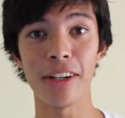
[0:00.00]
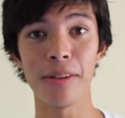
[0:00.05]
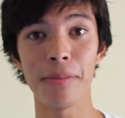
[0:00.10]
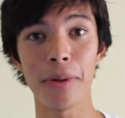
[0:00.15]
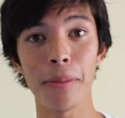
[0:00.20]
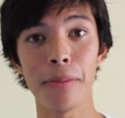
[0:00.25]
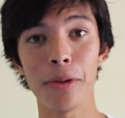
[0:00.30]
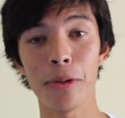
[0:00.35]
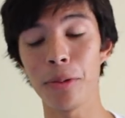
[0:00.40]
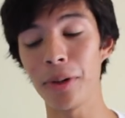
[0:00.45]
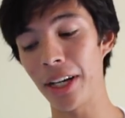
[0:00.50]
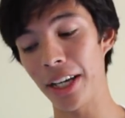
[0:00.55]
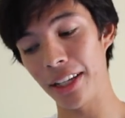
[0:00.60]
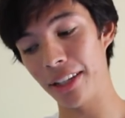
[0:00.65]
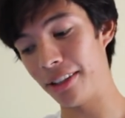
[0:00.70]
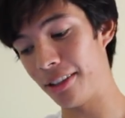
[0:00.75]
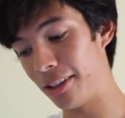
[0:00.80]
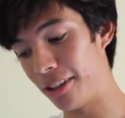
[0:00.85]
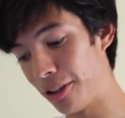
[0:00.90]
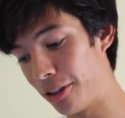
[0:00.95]
remember when
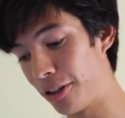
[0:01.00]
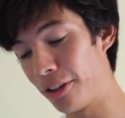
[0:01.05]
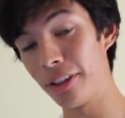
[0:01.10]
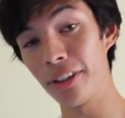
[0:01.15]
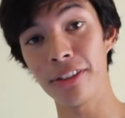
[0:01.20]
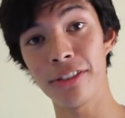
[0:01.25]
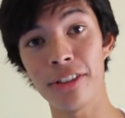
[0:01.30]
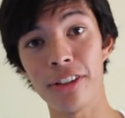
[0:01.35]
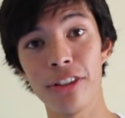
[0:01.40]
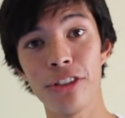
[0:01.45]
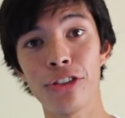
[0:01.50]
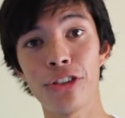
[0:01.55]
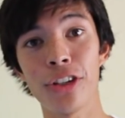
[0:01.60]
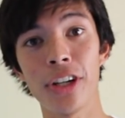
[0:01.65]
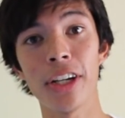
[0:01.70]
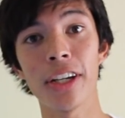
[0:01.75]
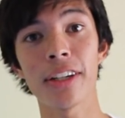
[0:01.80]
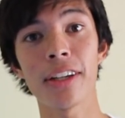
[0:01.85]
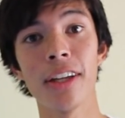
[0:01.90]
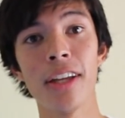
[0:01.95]
I learned a certain
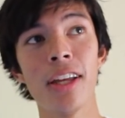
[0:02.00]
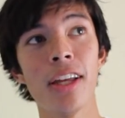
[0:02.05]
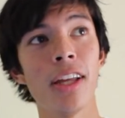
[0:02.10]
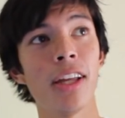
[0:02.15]
trick.